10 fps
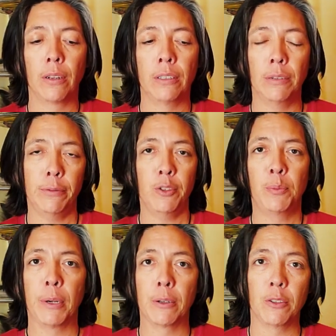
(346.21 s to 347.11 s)
different
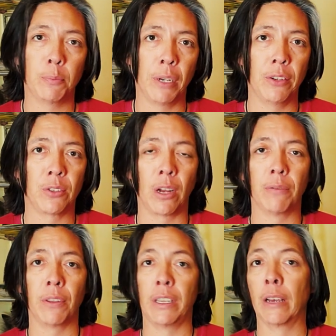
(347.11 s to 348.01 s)
spirits based
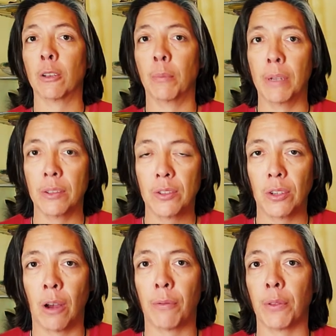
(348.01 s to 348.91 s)
off of the elements,
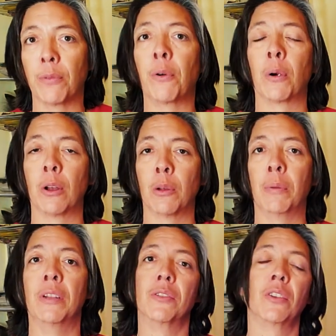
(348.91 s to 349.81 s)
off of the four
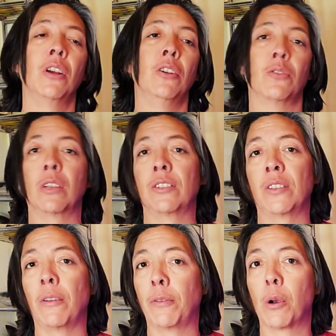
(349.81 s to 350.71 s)
elements. So let's
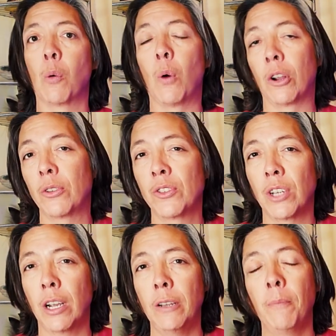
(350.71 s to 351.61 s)
say if you're a water
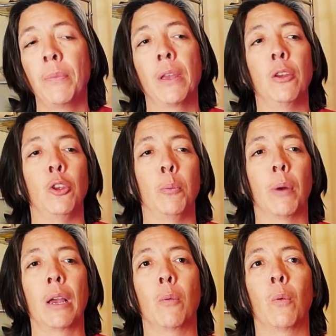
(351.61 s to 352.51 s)
sign, you
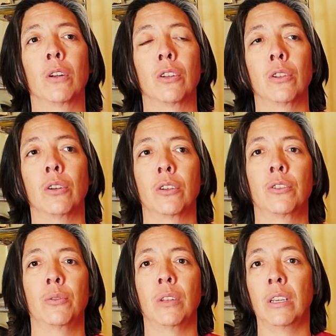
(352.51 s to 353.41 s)
might want to look
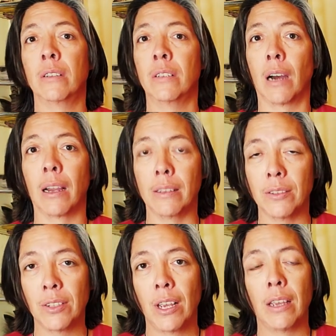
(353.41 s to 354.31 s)
to the
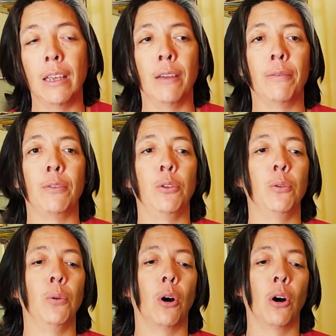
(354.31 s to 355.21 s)
undines. If
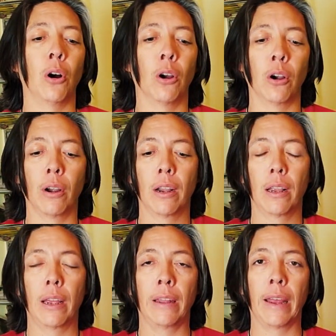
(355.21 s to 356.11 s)
you are
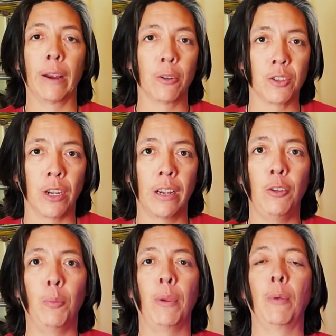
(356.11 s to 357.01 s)
an air
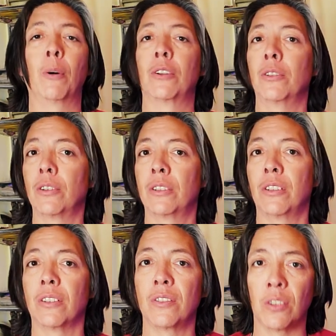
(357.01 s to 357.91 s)
sign, you may want to look
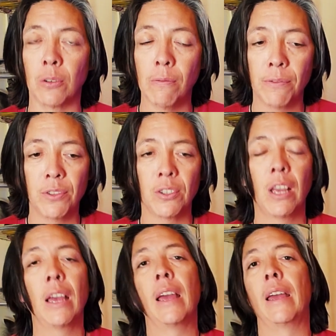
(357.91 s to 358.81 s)
to the sylphs.
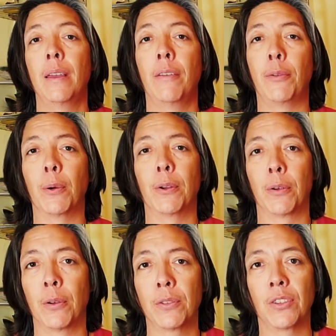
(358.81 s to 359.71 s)
If you're an
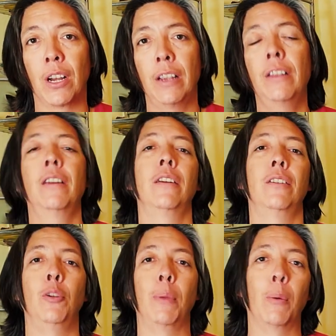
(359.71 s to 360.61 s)
earth sign,
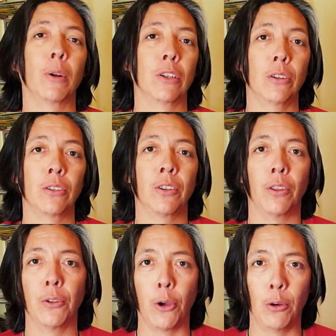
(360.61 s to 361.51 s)
you may want to look to
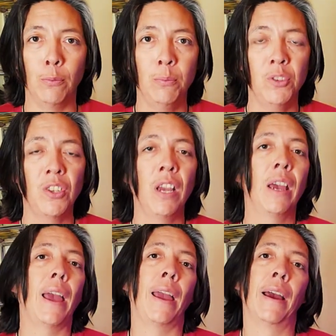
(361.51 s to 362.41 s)
the gnomes.
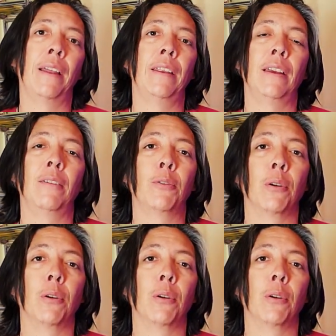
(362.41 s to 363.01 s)
And if